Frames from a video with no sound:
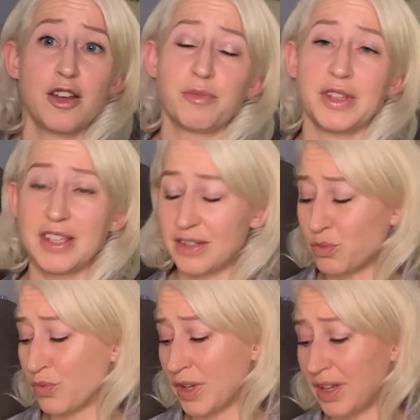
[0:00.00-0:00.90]
But these
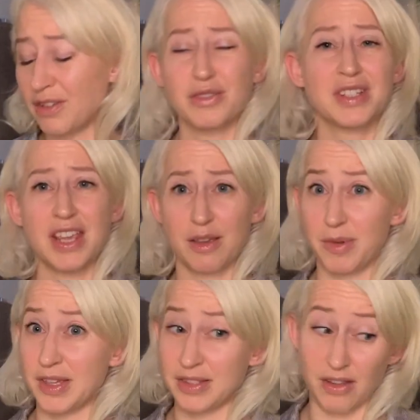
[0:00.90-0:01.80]
really don't take
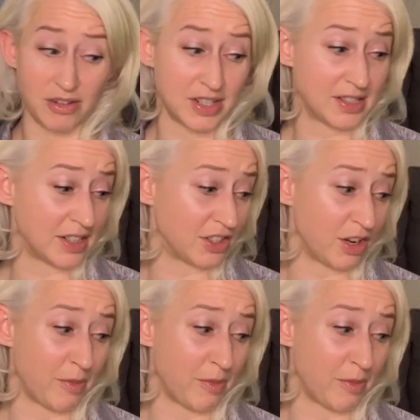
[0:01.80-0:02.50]
me as long to stitch up